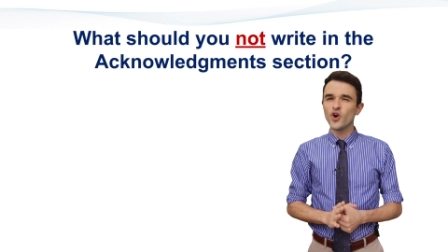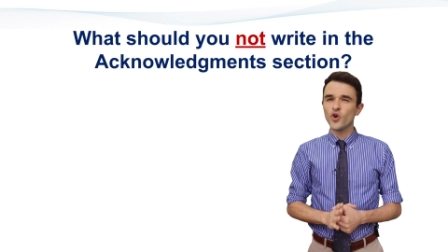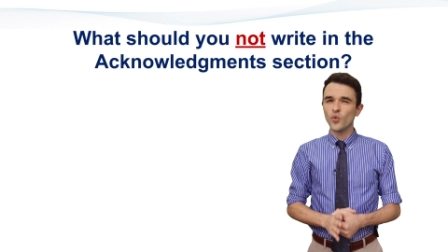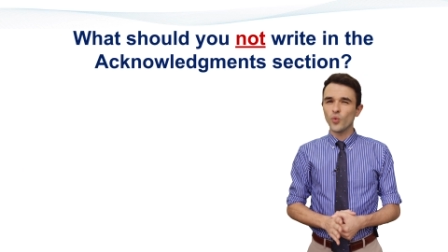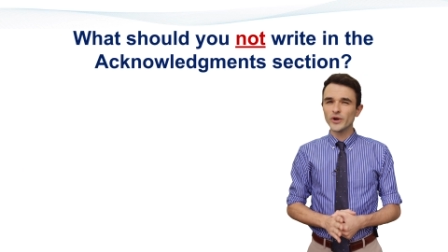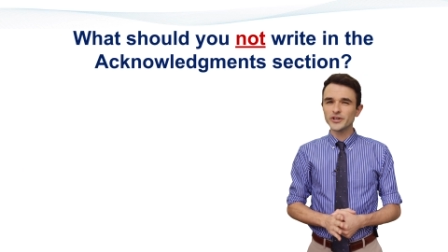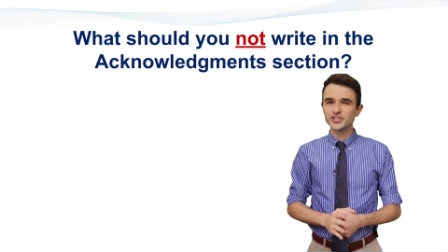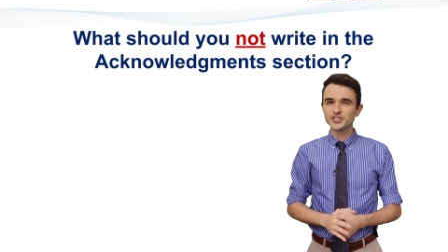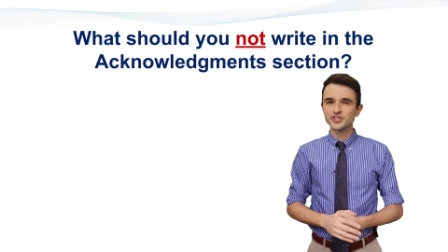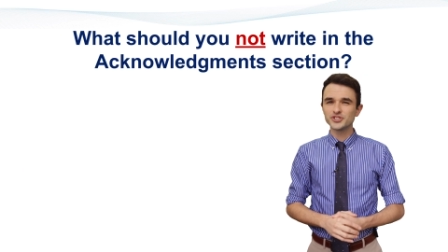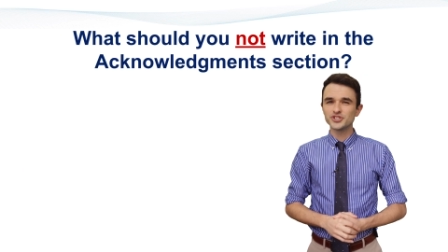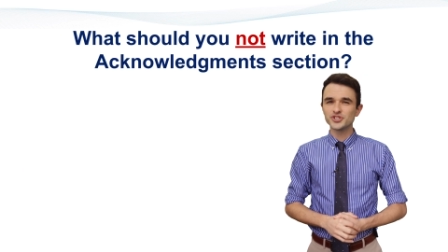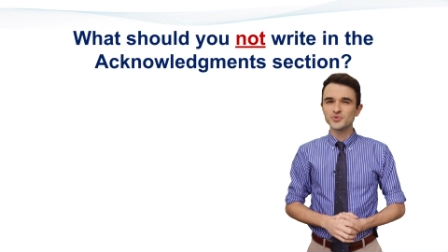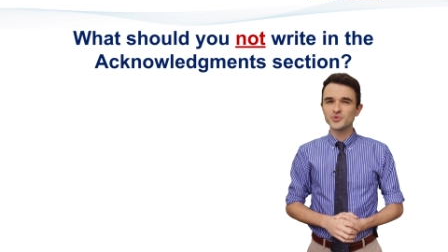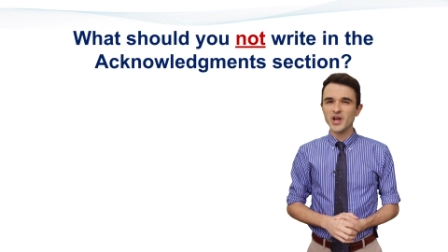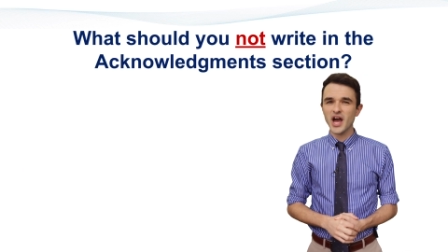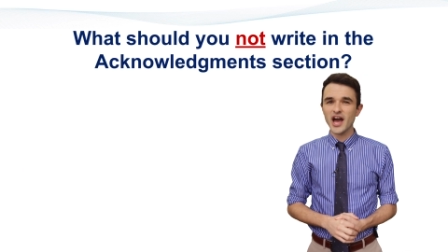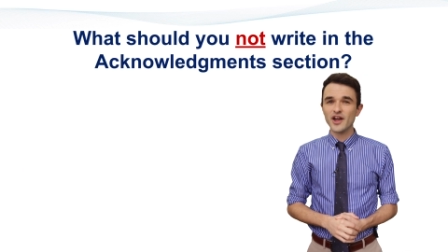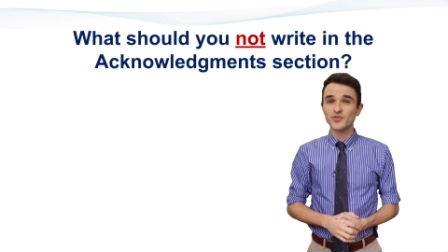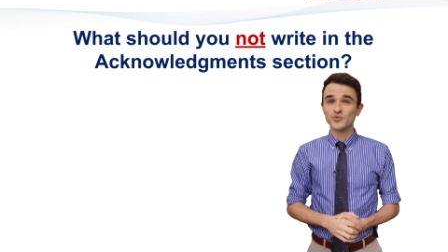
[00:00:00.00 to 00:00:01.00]
What should you
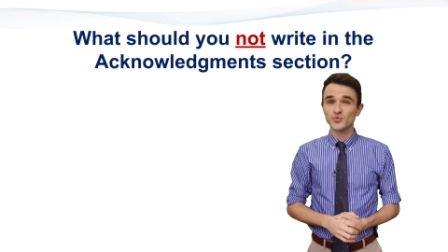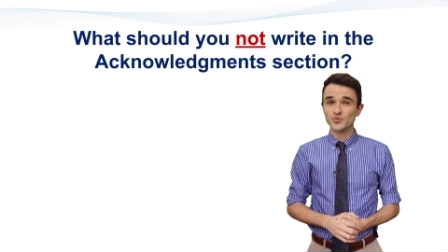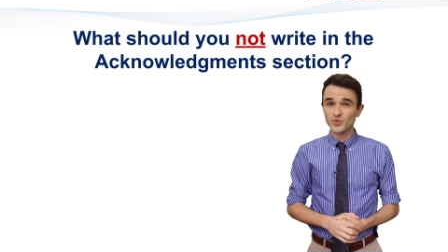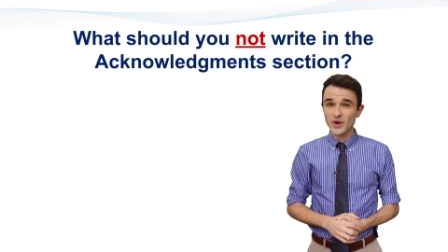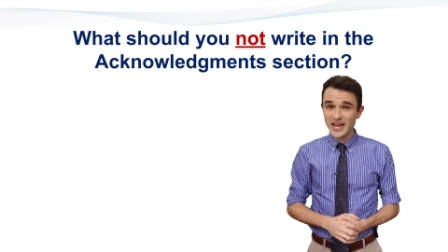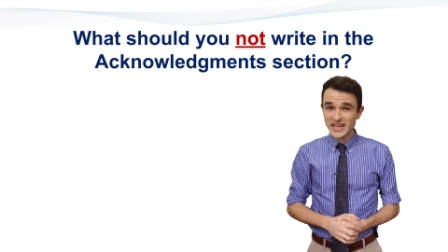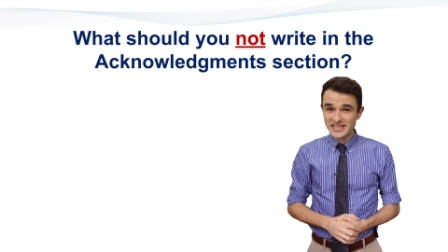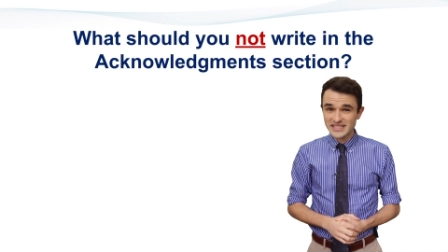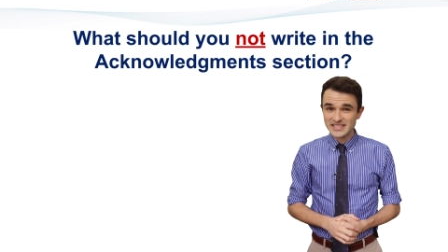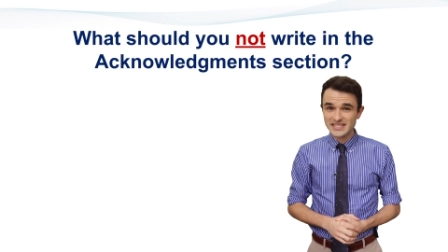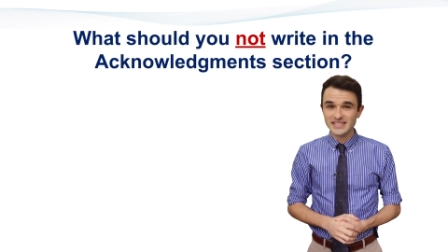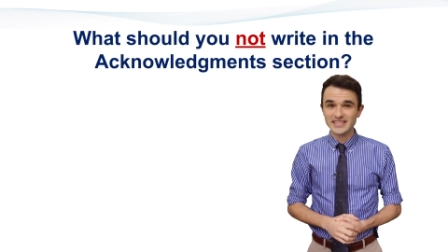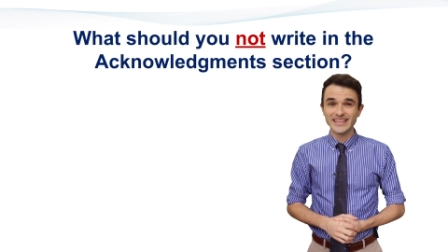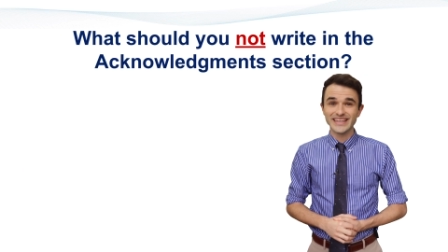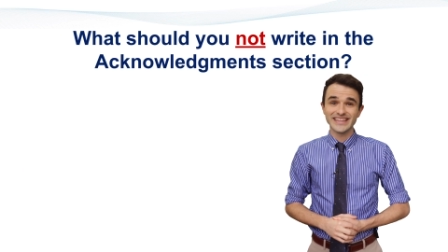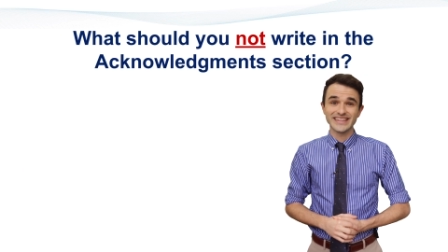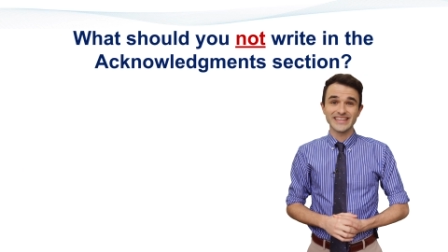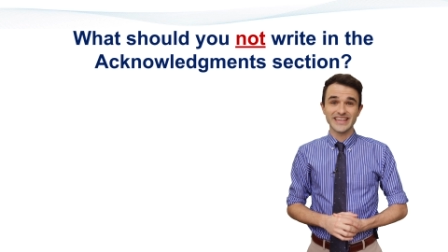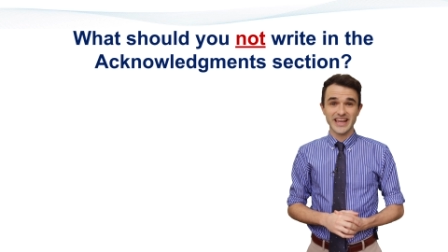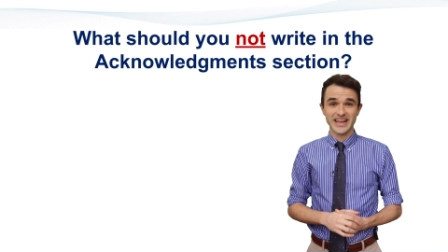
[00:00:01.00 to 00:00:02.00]
not write
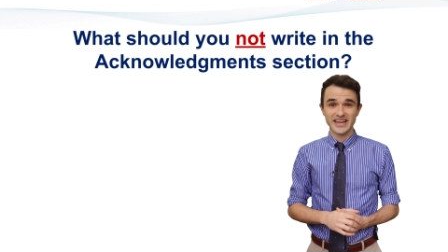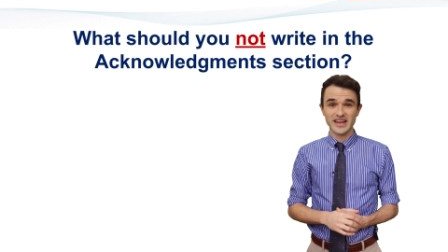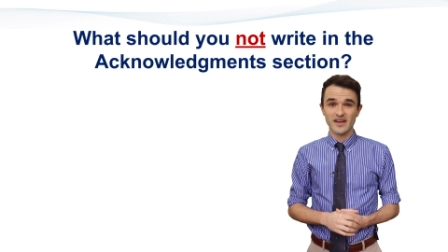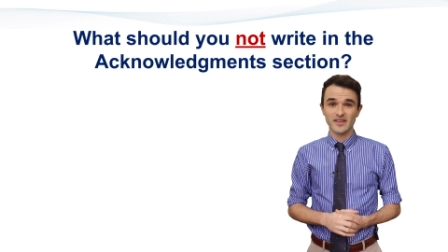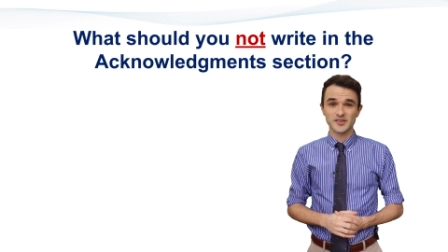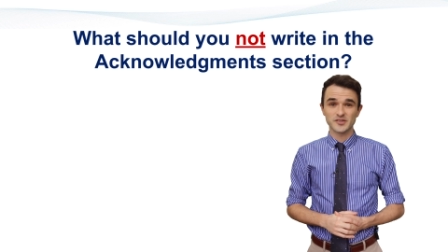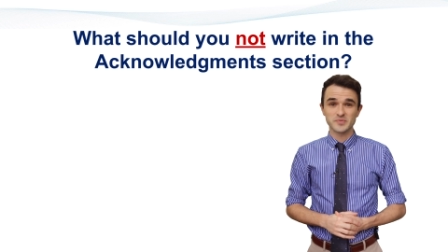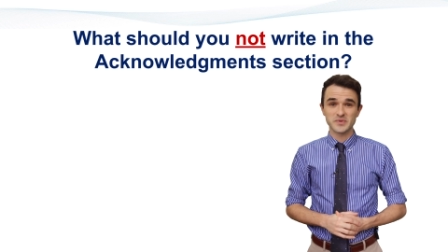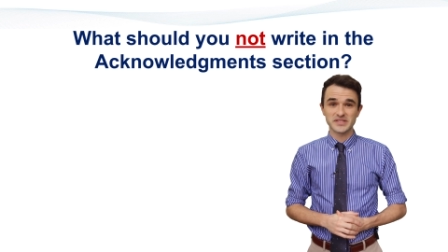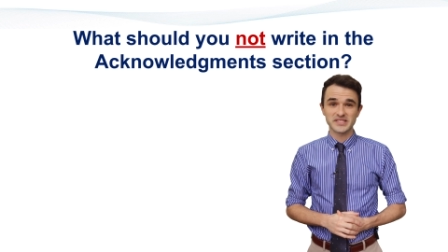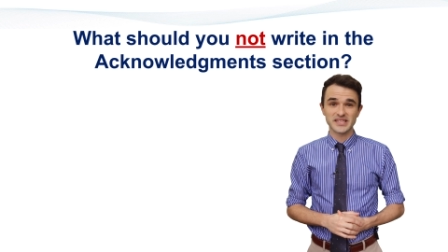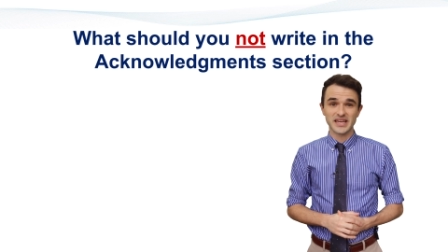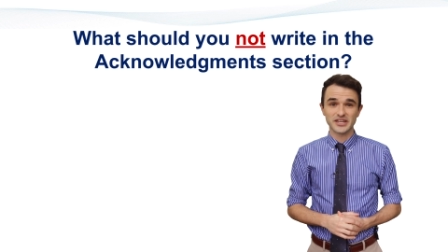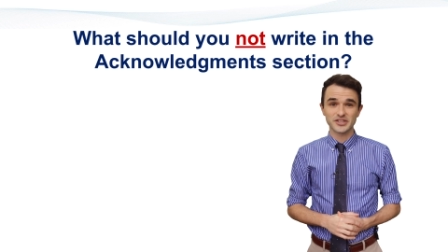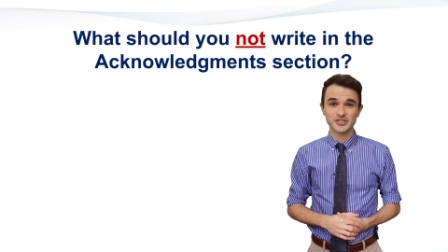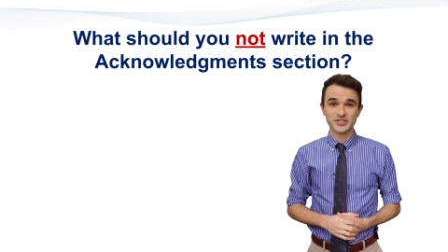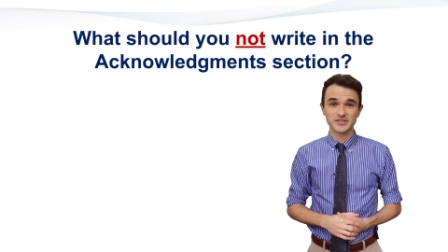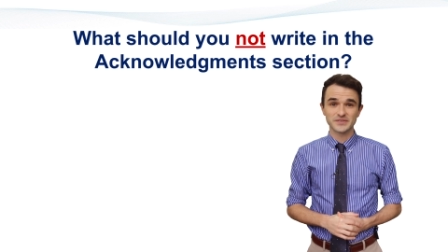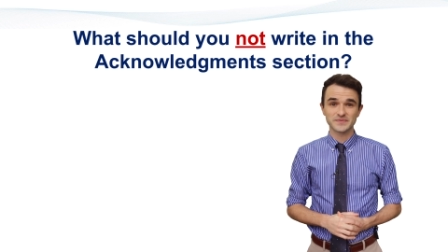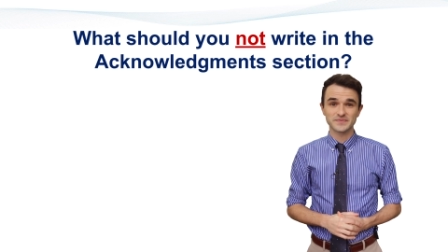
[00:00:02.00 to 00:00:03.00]
in the acknowledgement
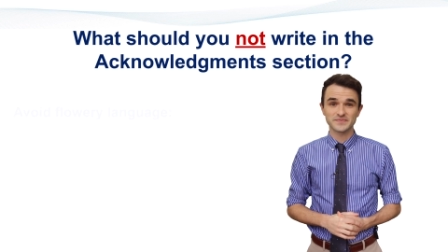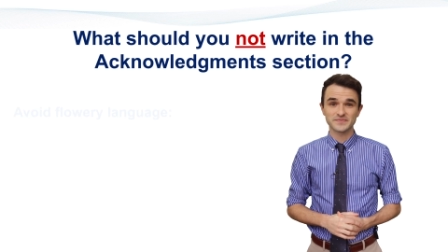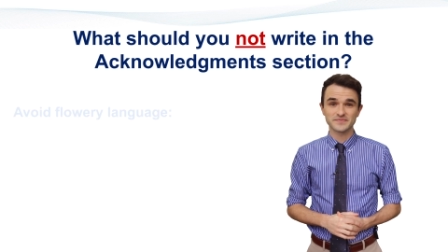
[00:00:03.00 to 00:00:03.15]
section?